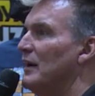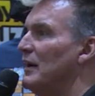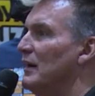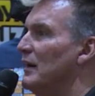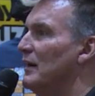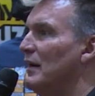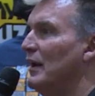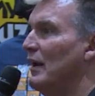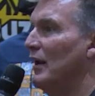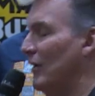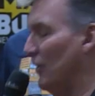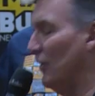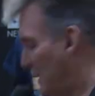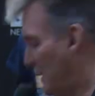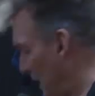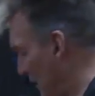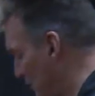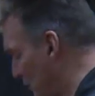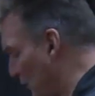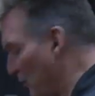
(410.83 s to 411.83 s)
No,
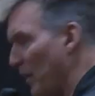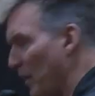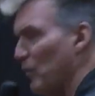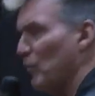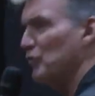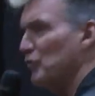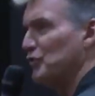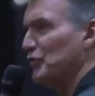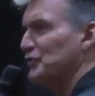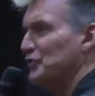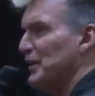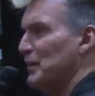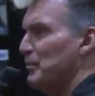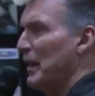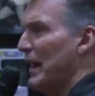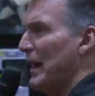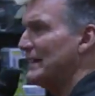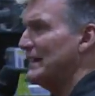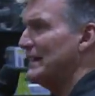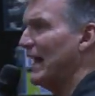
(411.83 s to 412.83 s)
okay, so maybe we should sit
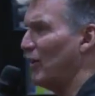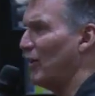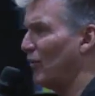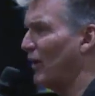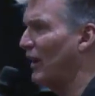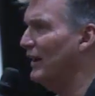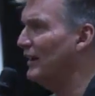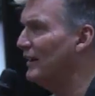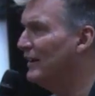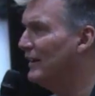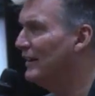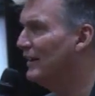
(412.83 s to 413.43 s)
back down, right?